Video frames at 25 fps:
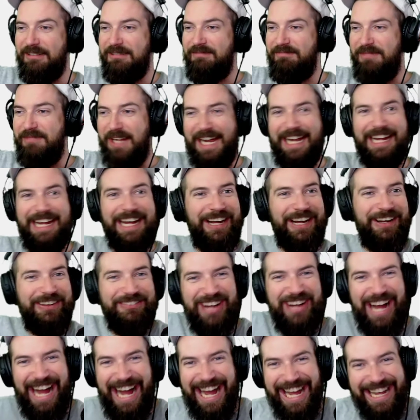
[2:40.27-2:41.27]

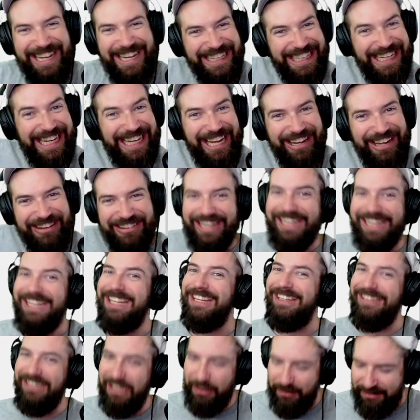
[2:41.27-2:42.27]
piled up. They
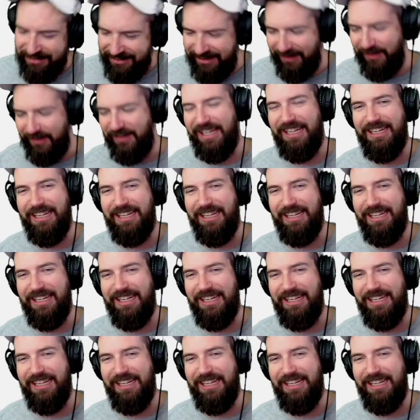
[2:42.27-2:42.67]
used to.